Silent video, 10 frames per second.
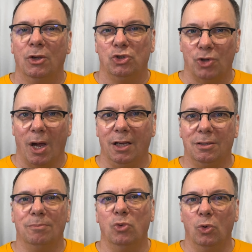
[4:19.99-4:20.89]
trying
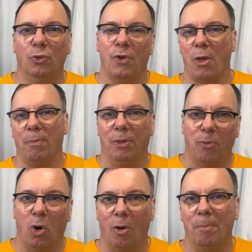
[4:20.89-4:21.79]
to move the
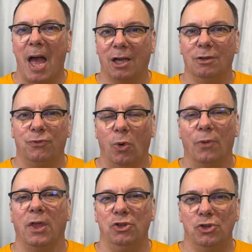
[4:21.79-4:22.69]
ball back and
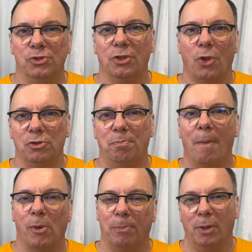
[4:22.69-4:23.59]
forth and using those
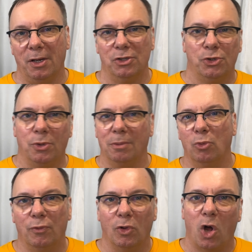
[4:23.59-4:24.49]
bumper players who can
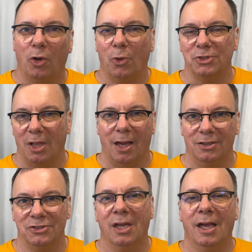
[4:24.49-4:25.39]
move along those
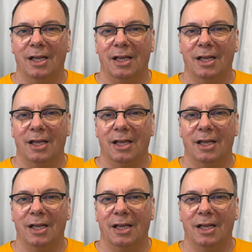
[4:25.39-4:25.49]
lines